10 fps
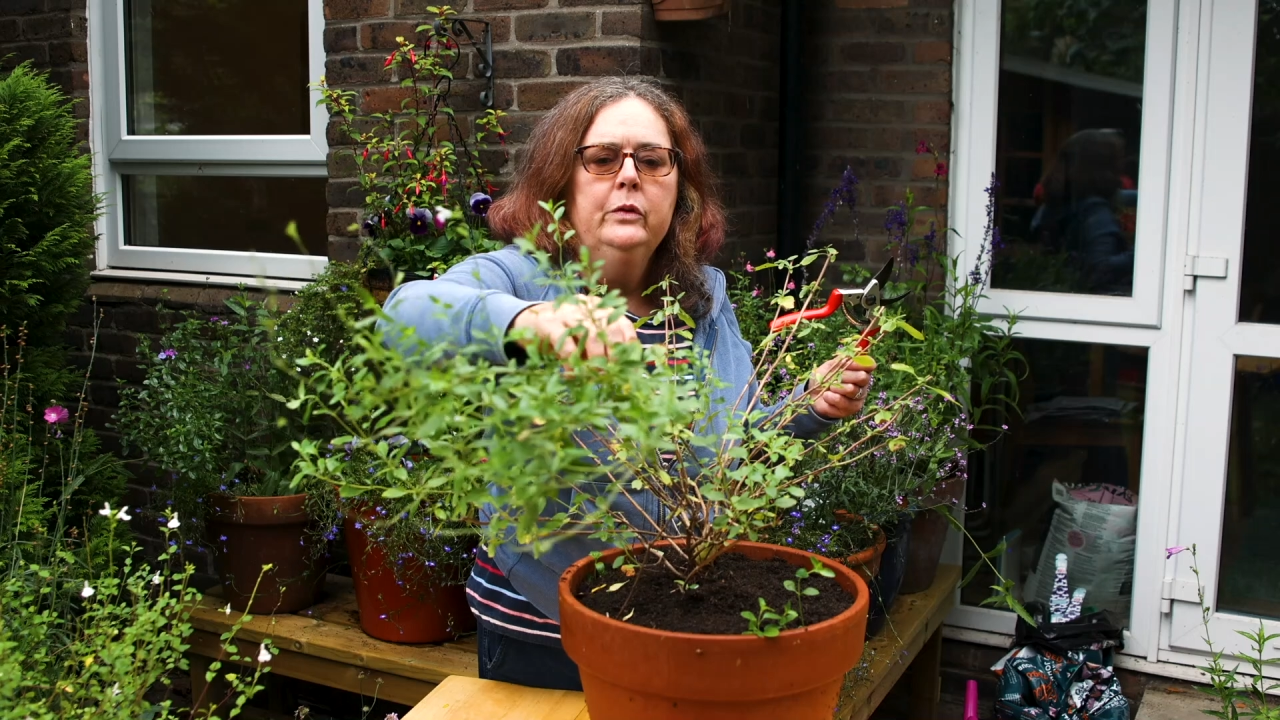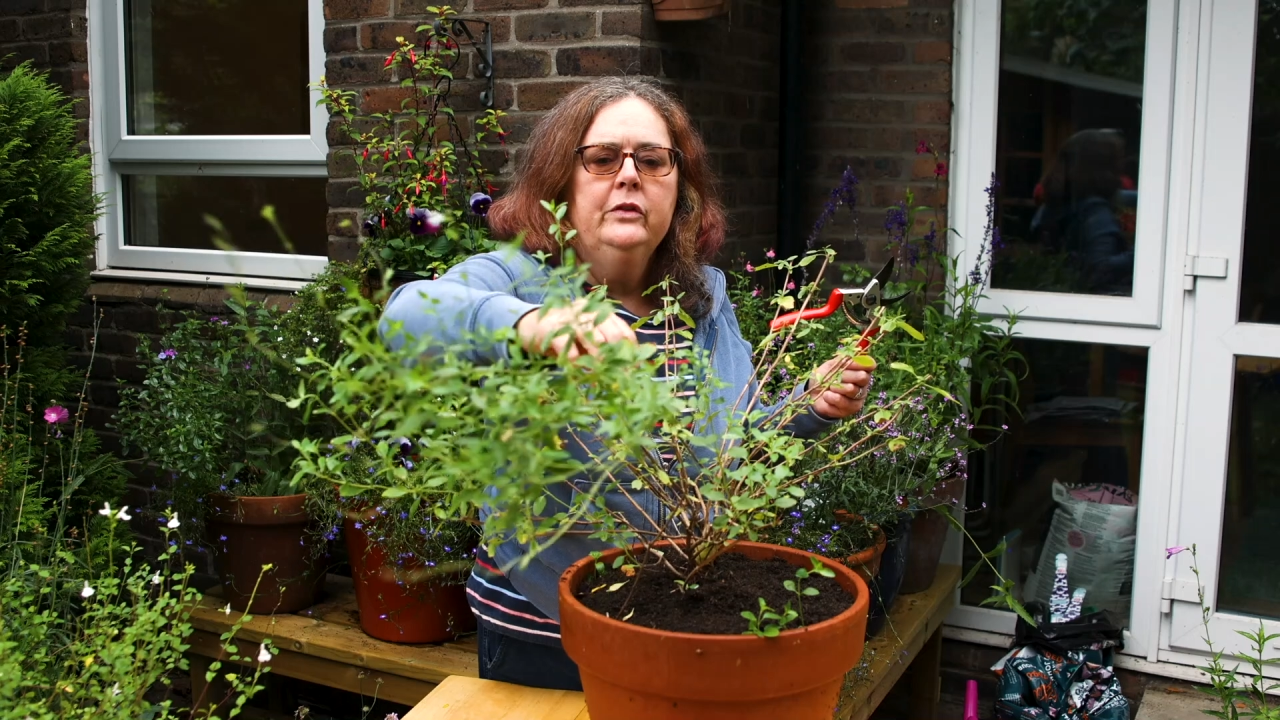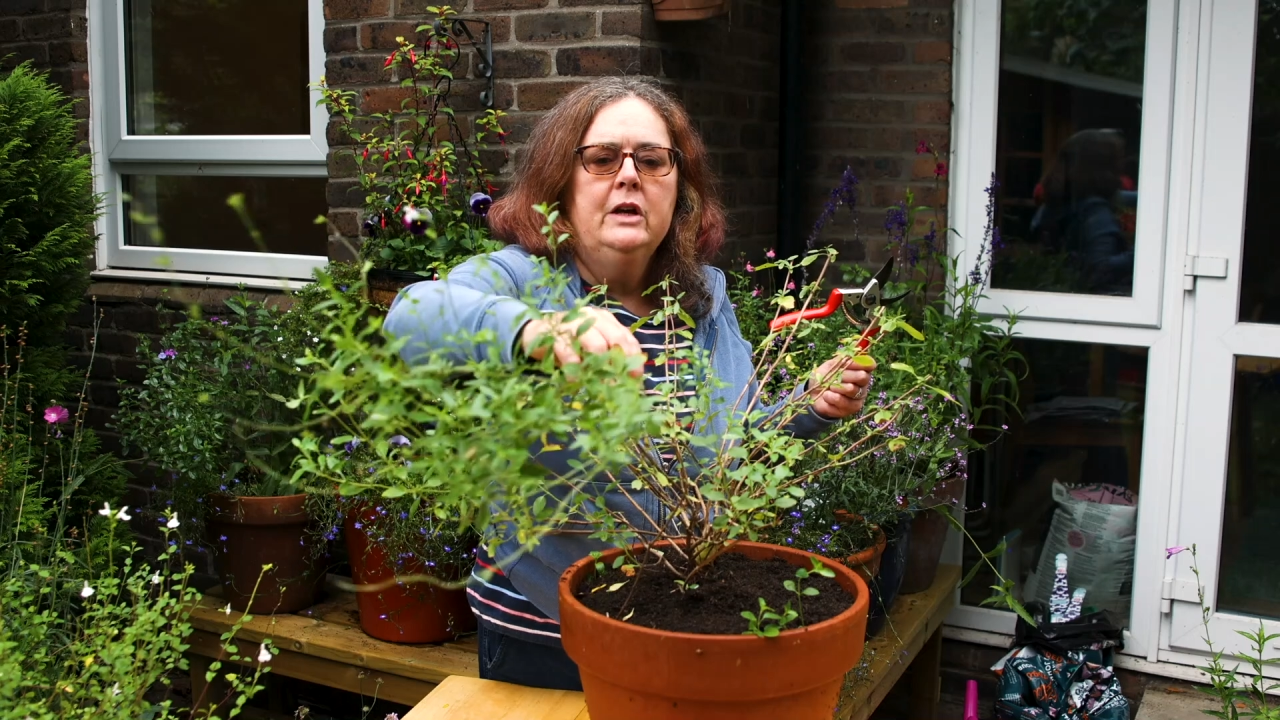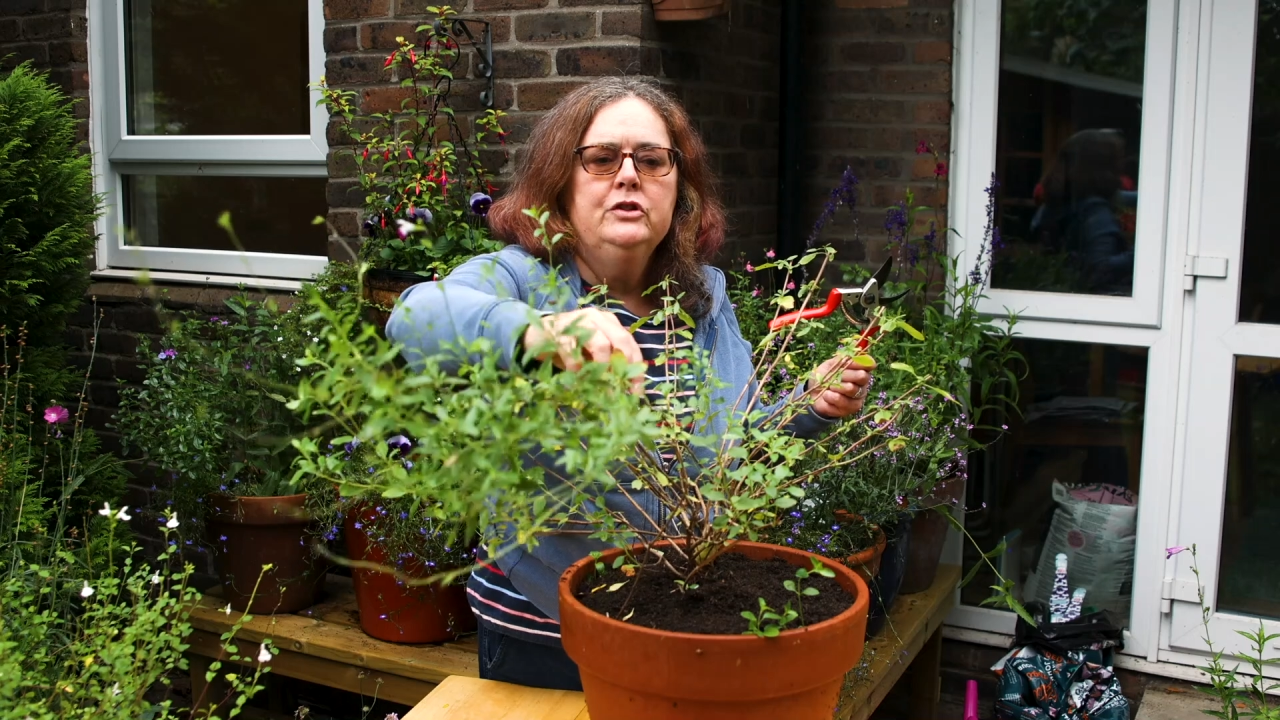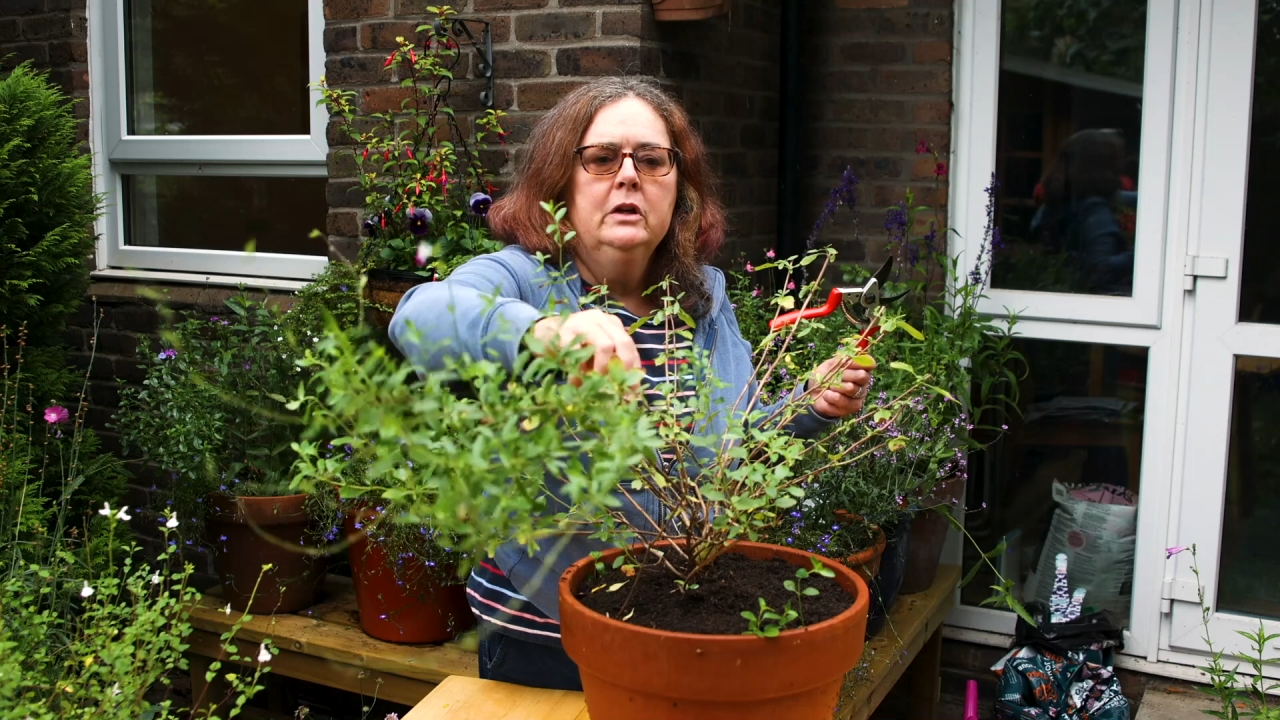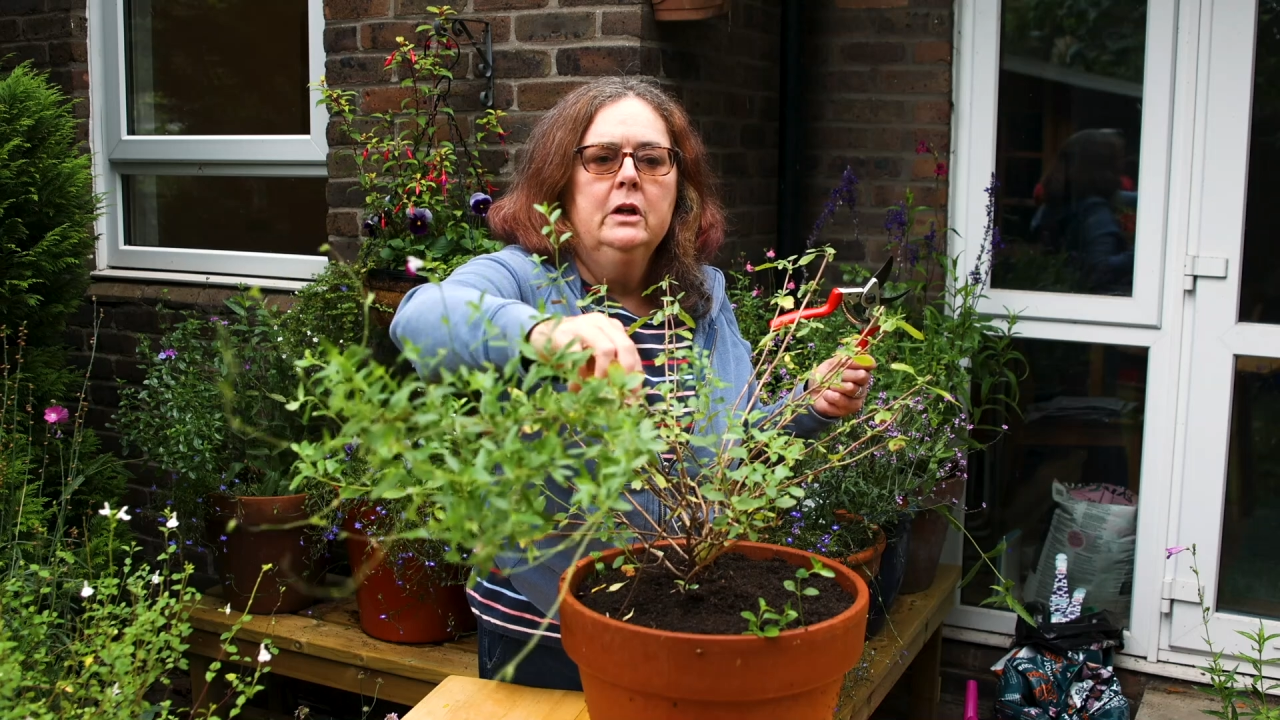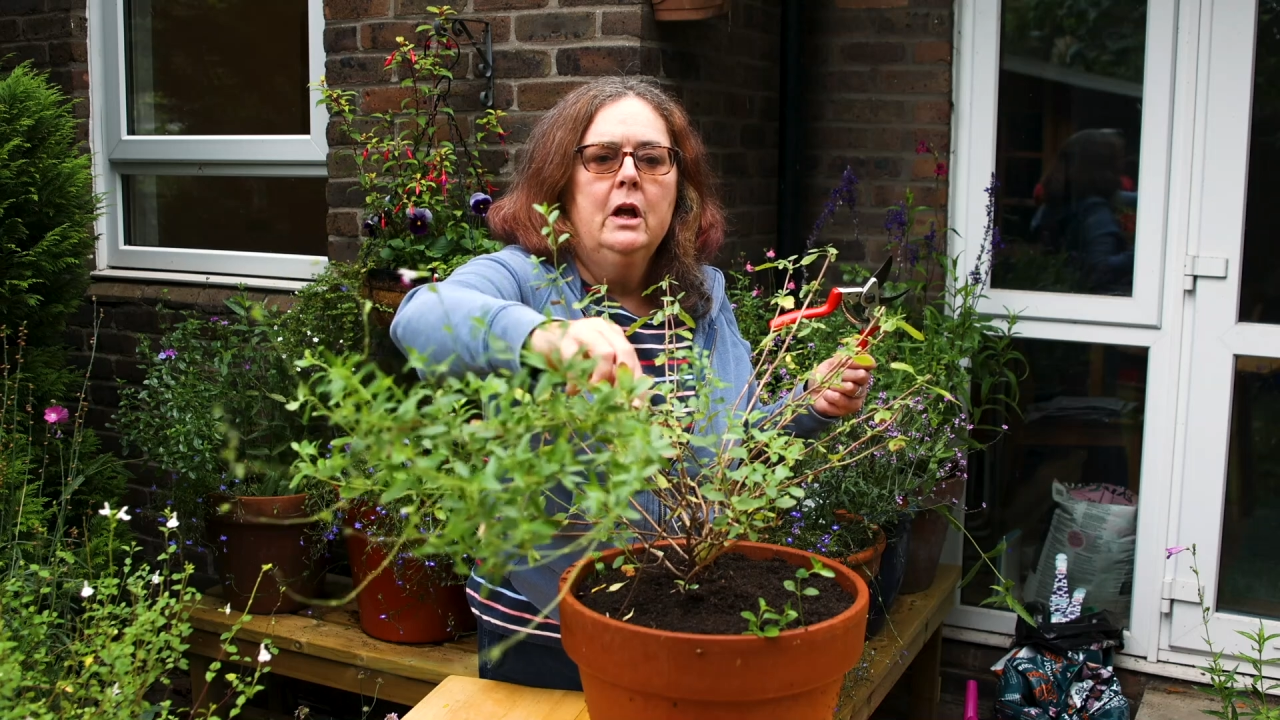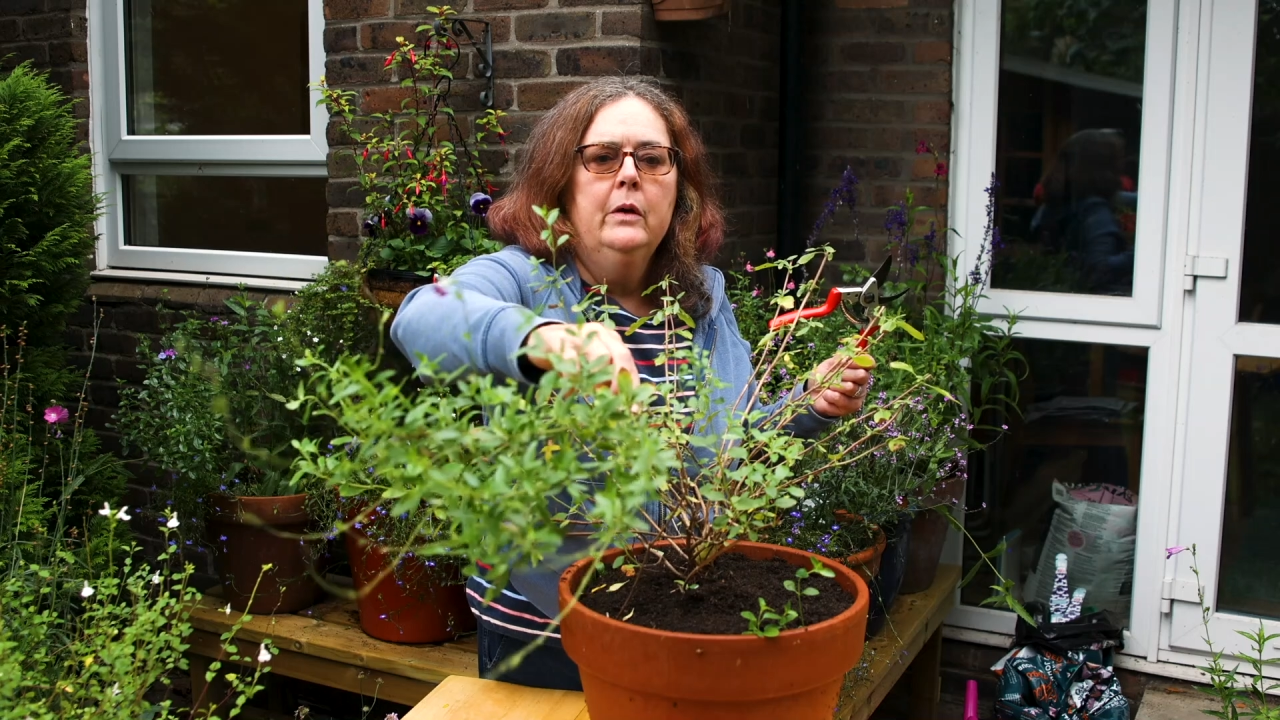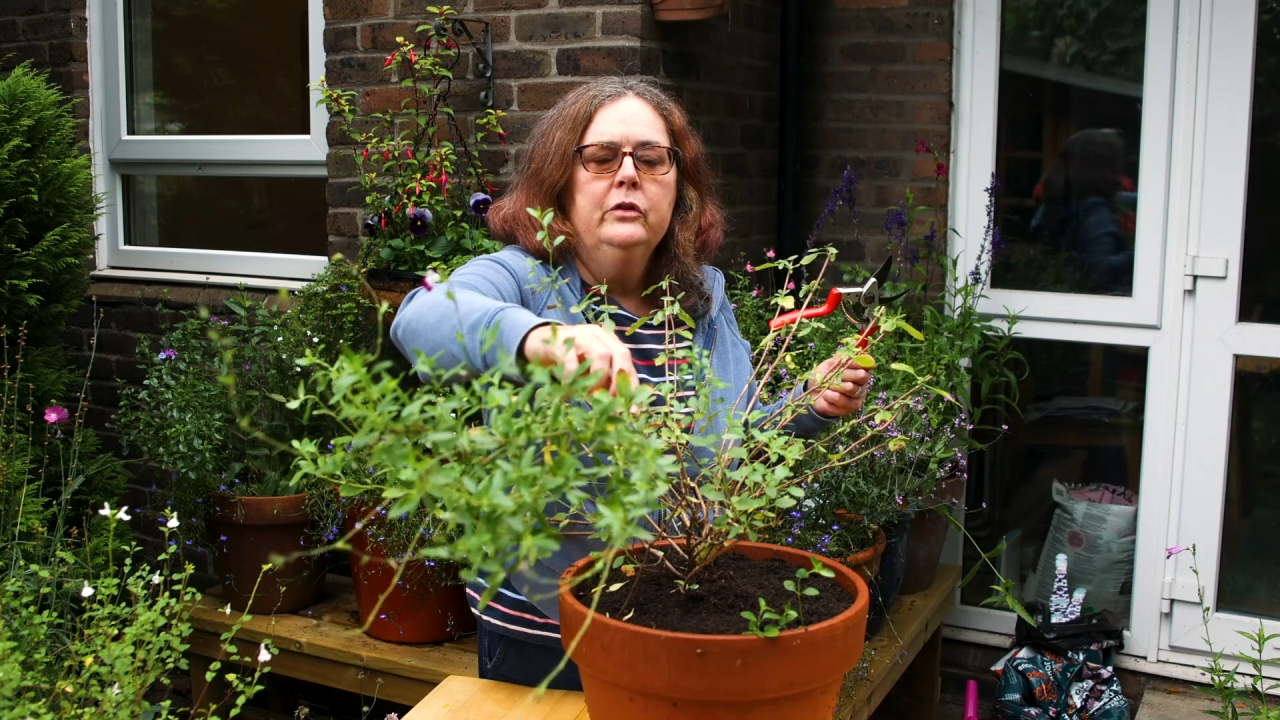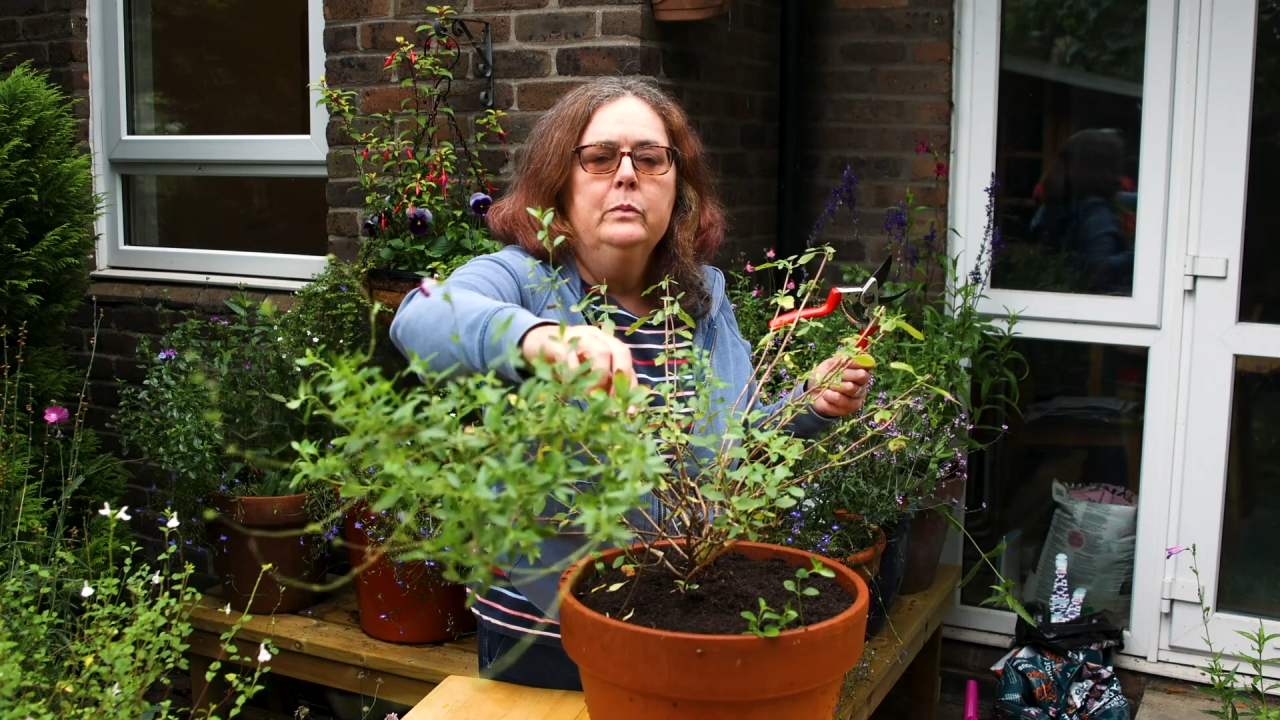one's actually going to
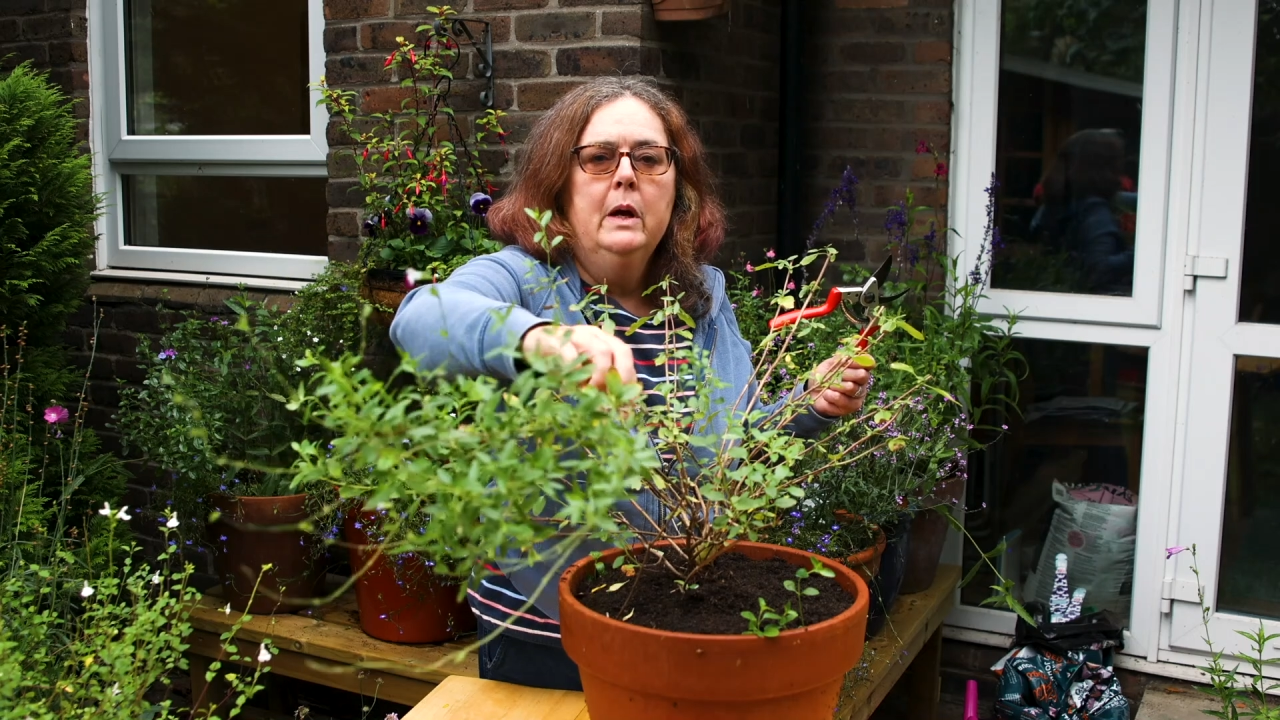go into